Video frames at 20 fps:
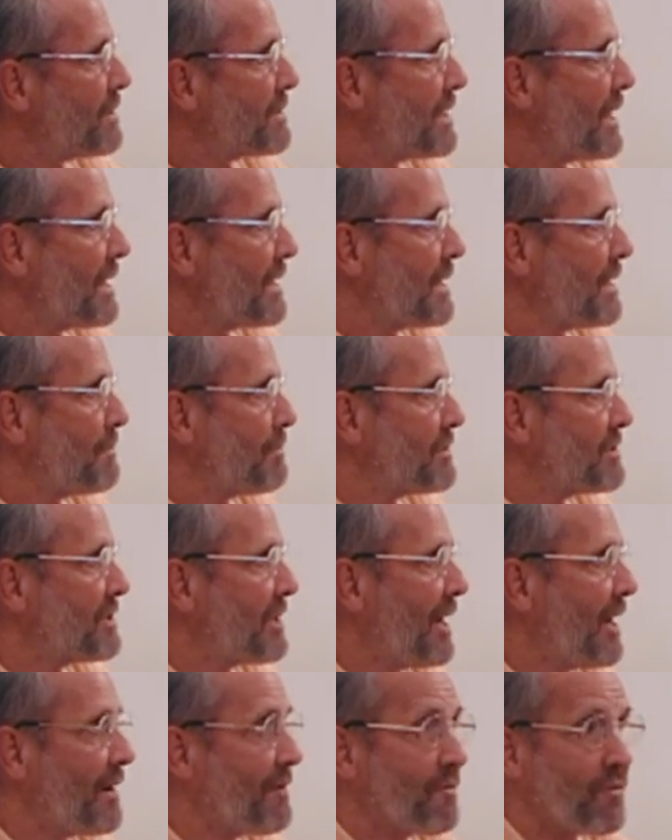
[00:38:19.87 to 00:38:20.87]
taking
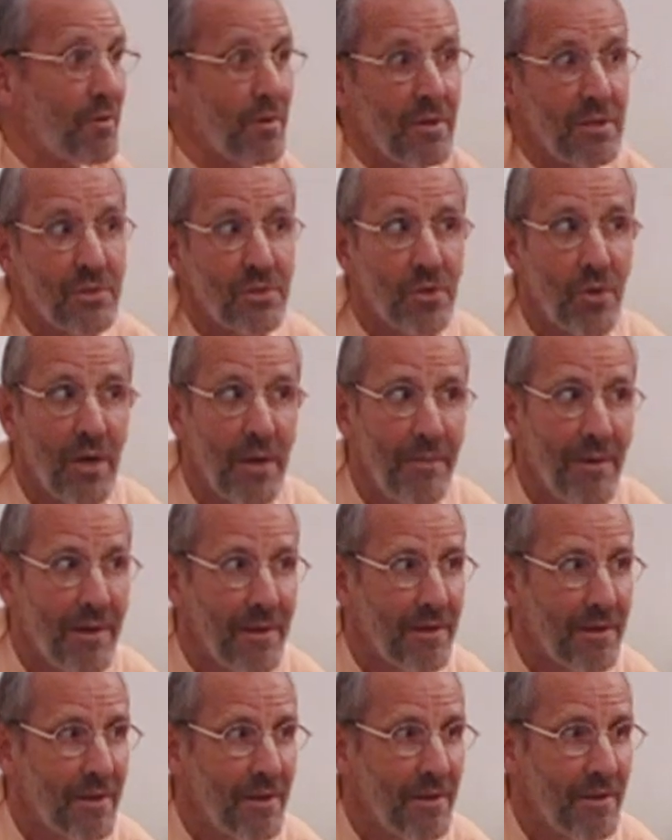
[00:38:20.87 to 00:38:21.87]
prasadam for
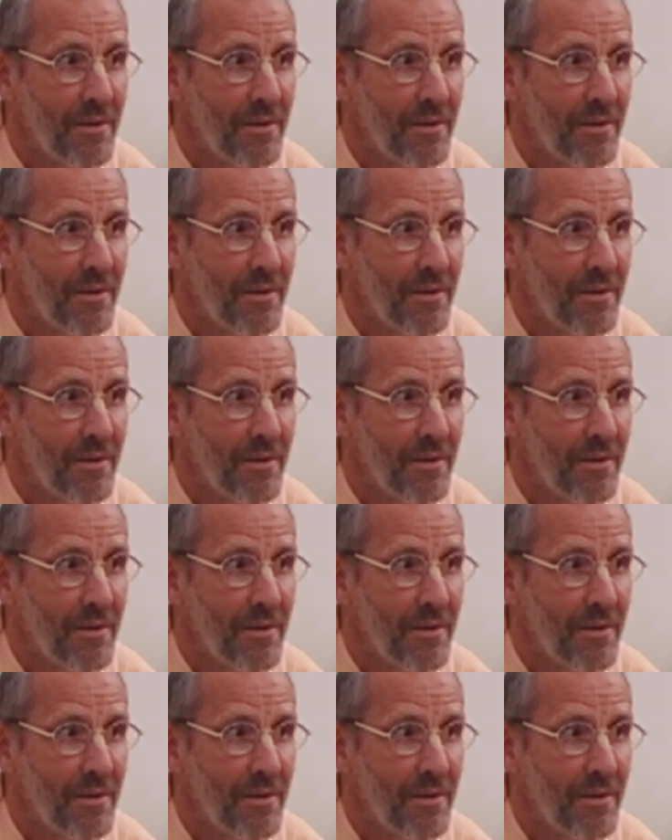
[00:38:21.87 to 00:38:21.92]
enjoyment.